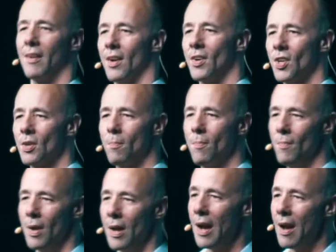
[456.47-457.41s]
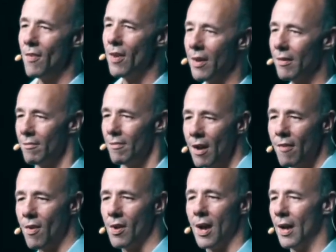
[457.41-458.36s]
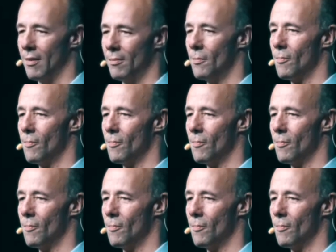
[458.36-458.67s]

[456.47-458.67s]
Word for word: It's just living differently.